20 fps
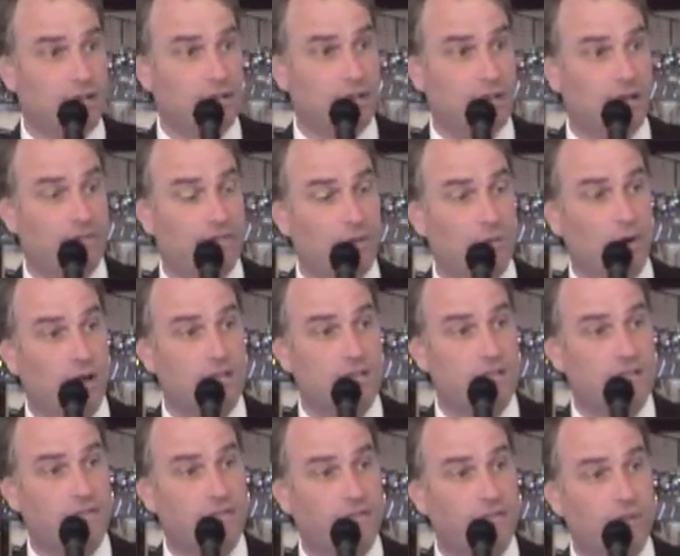You know, if it
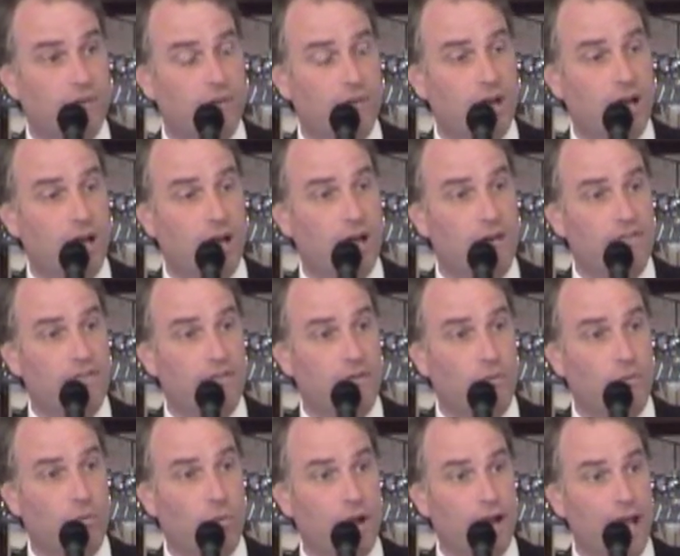wasn't for
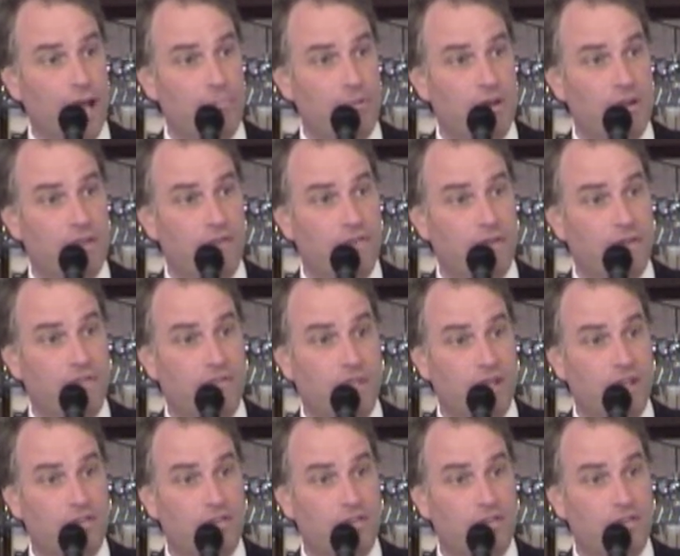what happened in the 5th